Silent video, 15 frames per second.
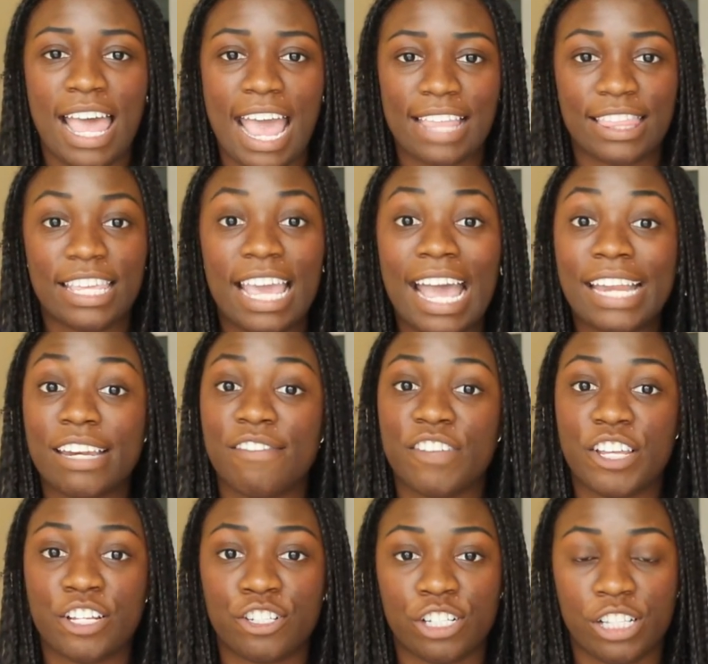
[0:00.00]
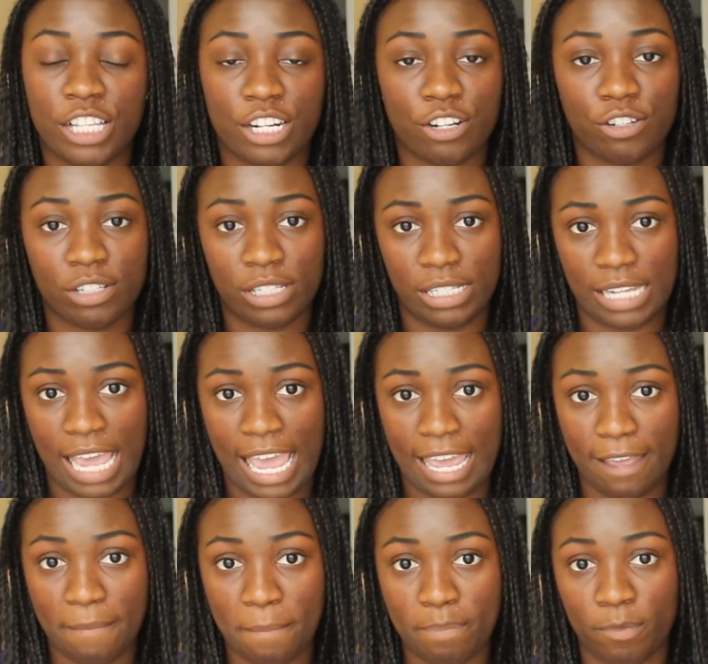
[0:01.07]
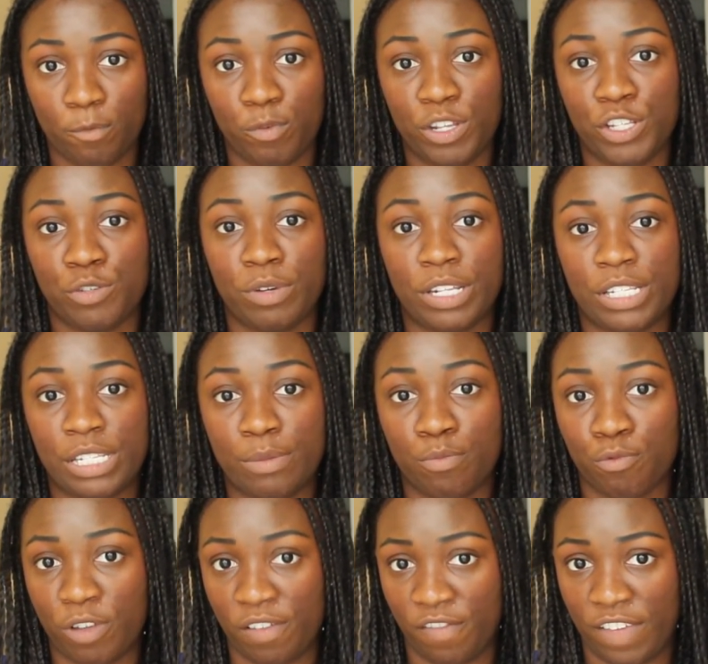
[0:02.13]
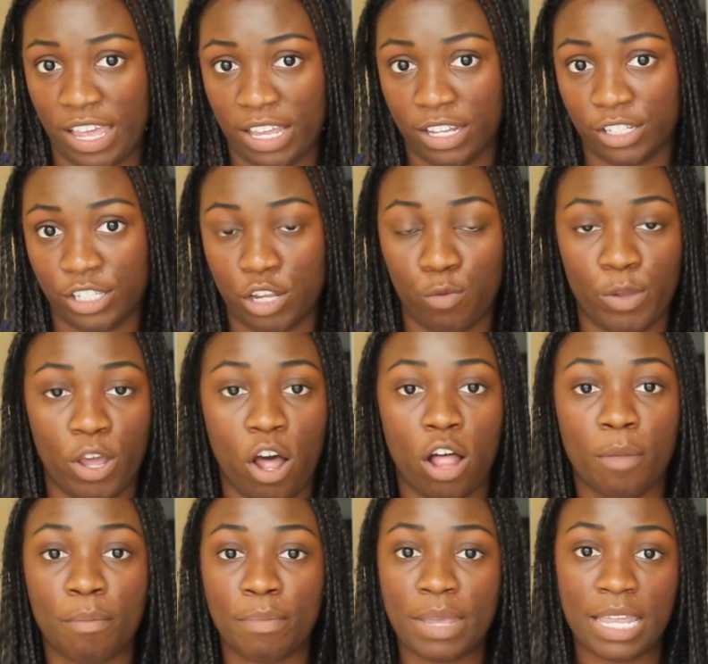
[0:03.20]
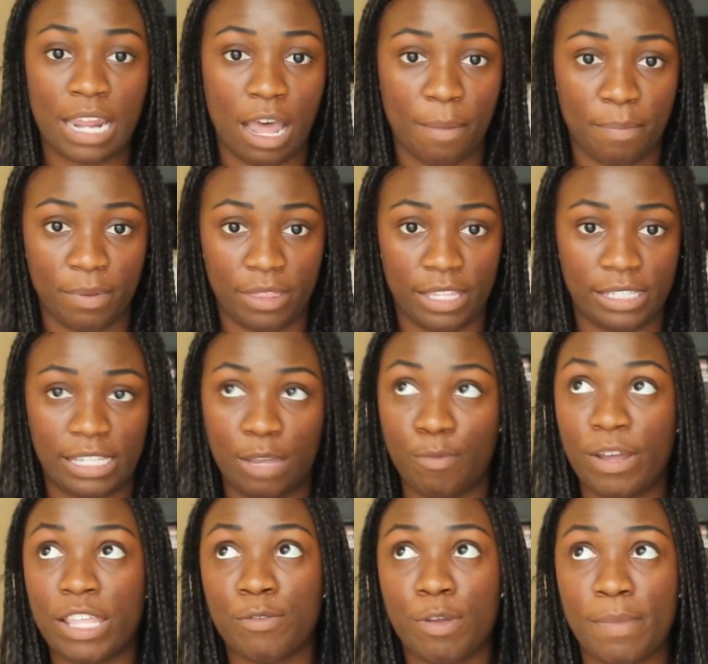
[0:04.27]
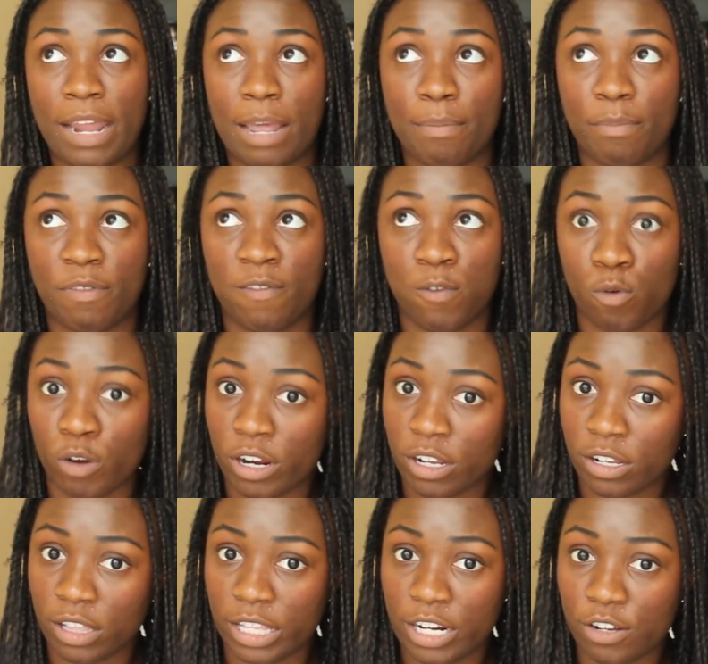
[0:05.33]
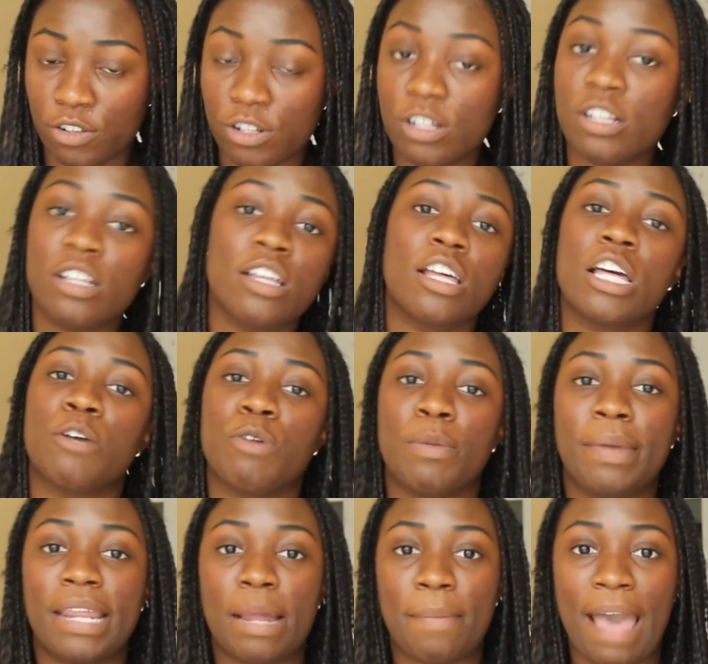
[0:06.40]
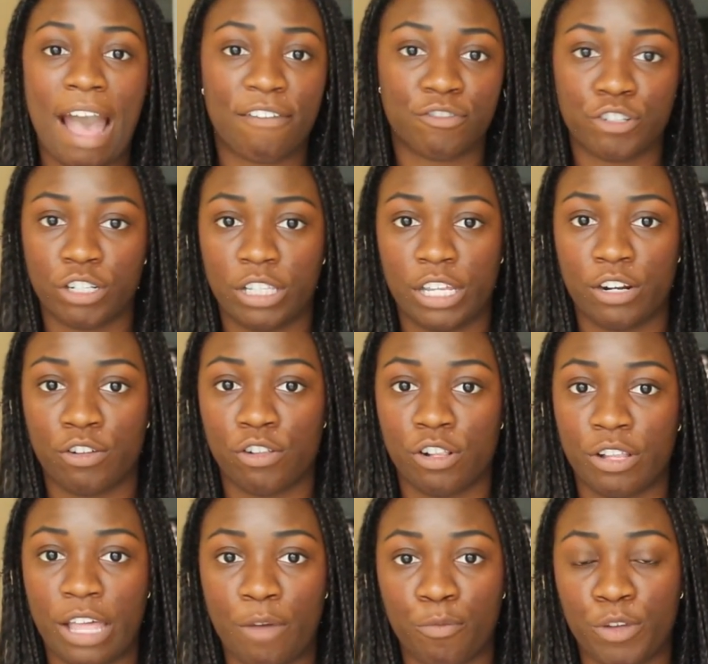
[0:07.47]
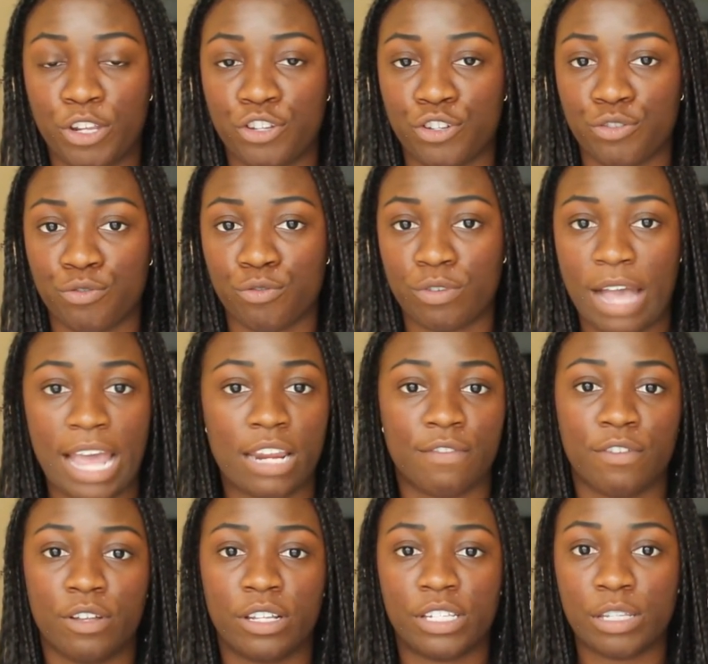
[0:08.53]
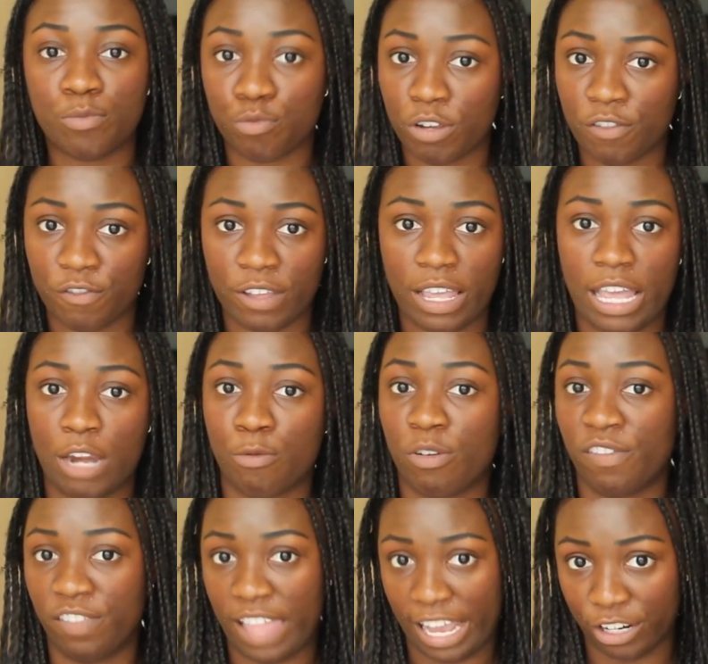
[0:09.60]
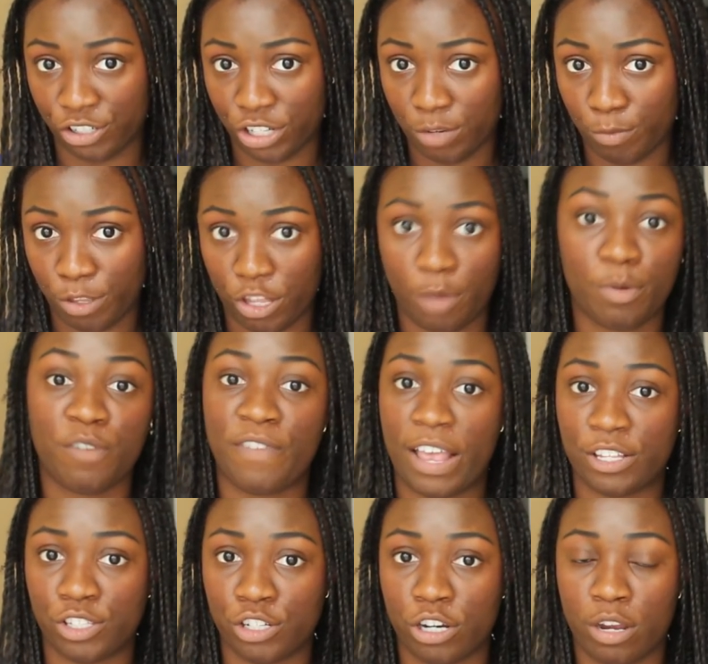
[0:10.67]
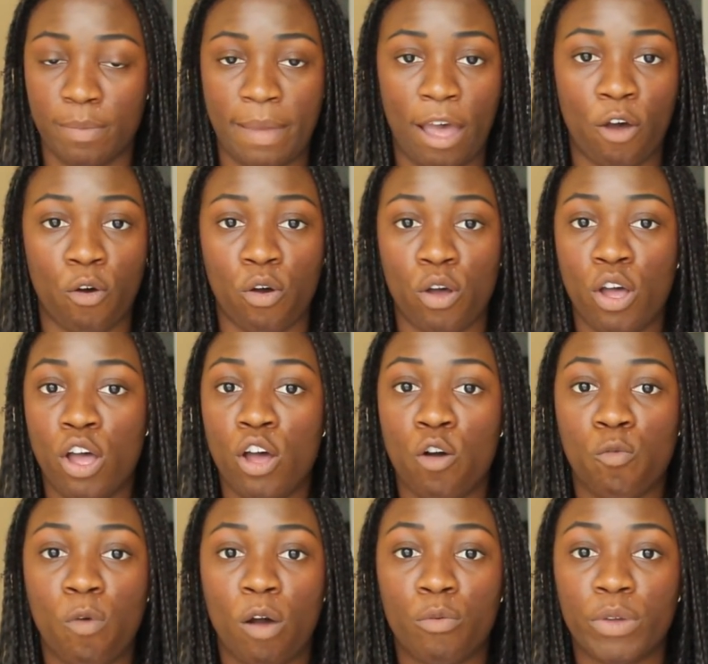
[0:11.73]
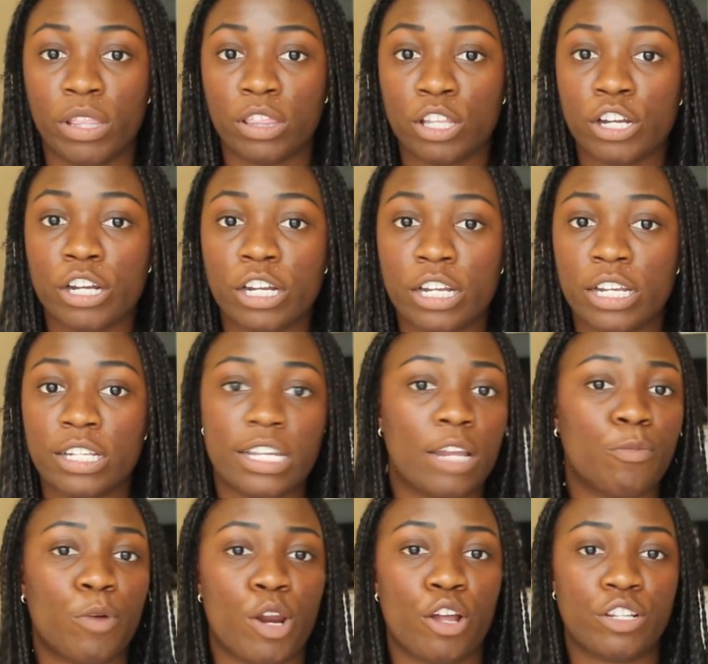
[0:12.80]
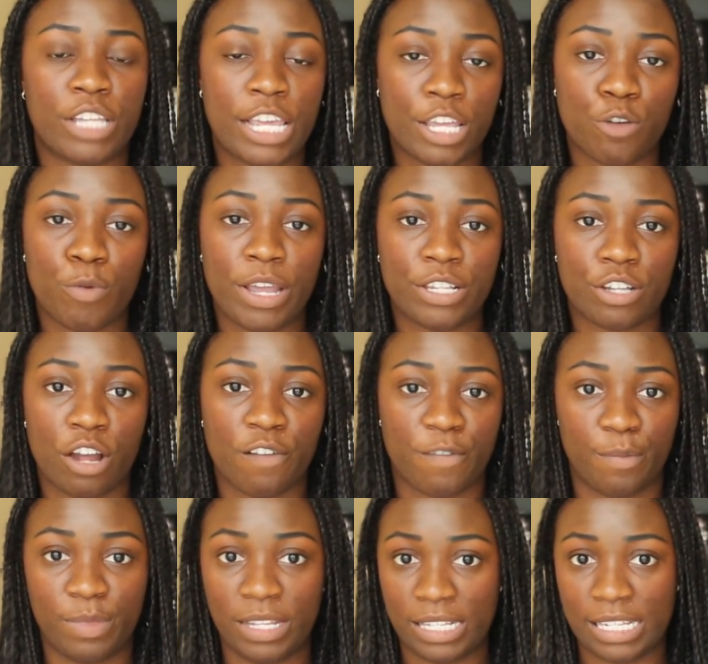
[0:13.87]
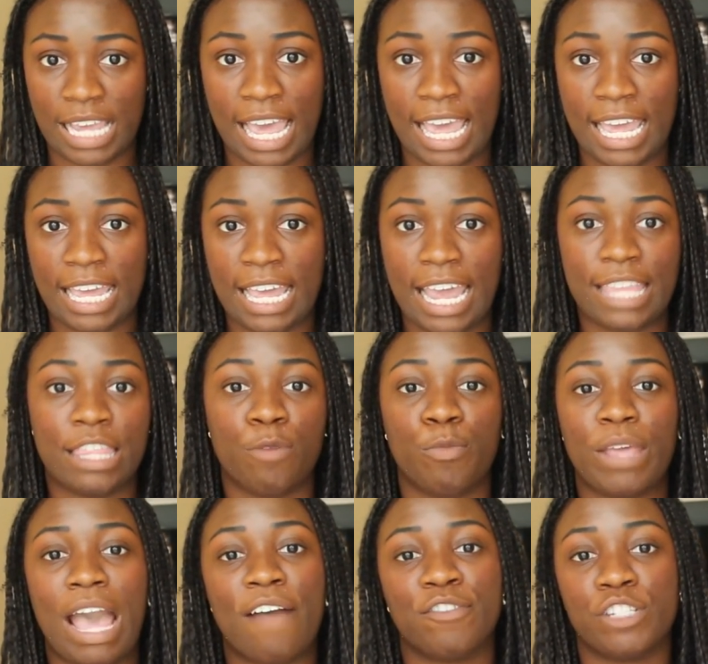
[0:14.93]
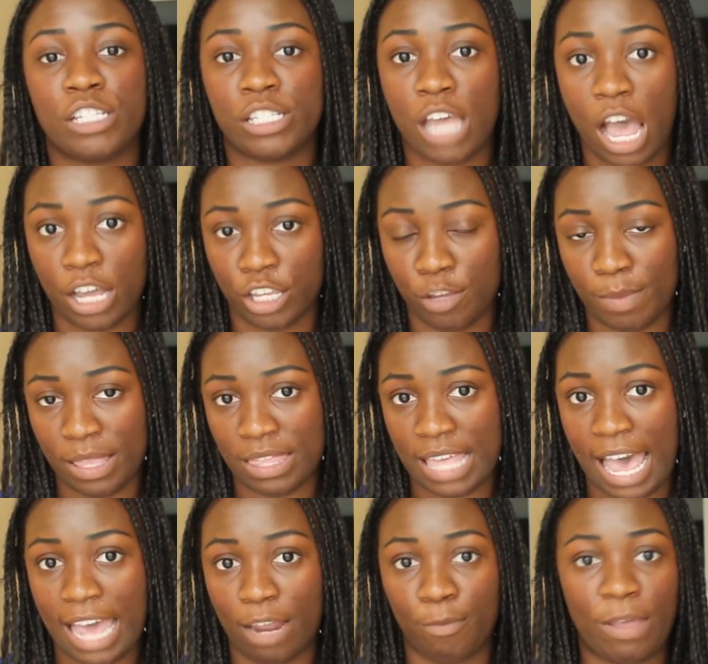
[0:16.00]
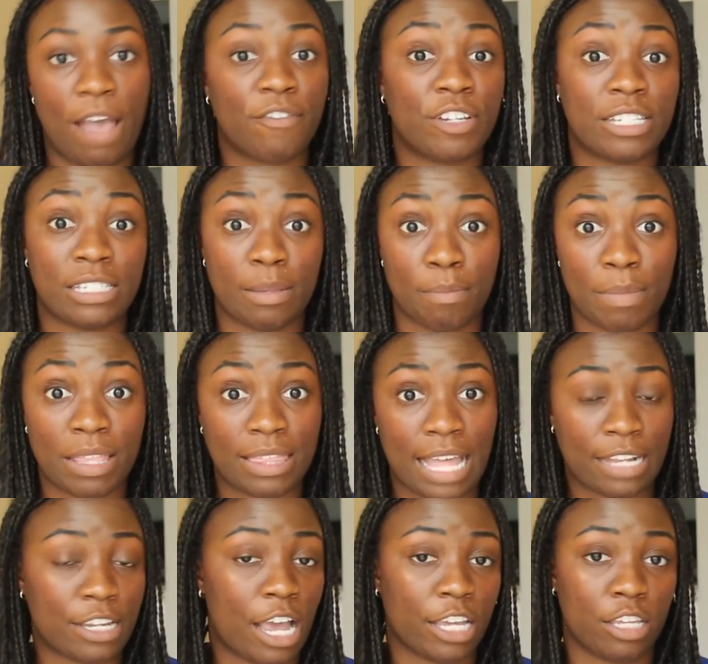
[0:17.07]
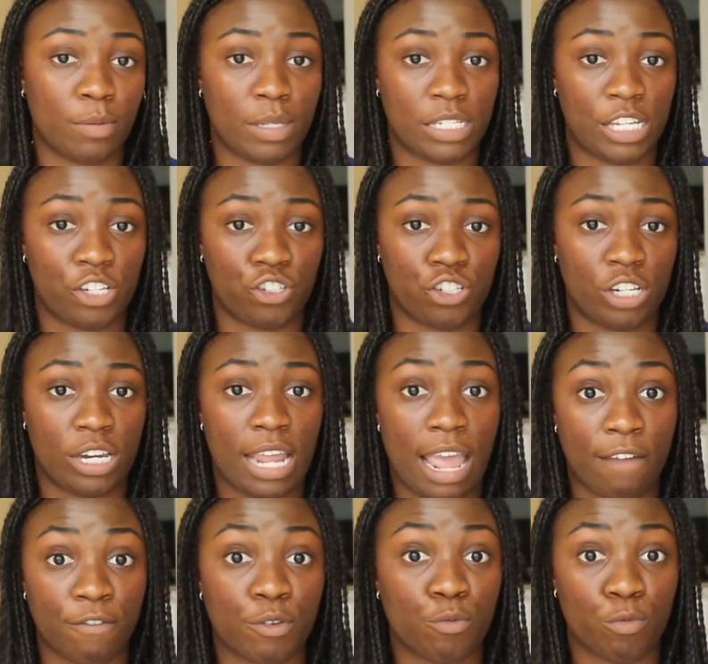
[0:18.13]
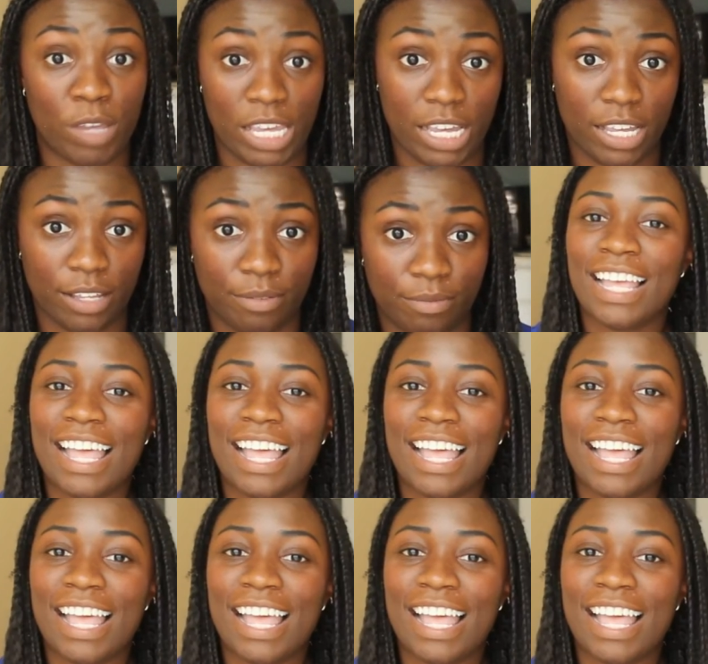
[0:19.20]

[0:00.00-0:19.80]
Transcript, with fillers: At the end of each clinical day, we do a debriefing. So we all meet up the same way that we met up before clinical. We meet up after clinical and we do kind of a debriefing and a reflection with our professor about what we learned and what our takeaways are from the day. And then we have to document that and we have to submit that documentation every week.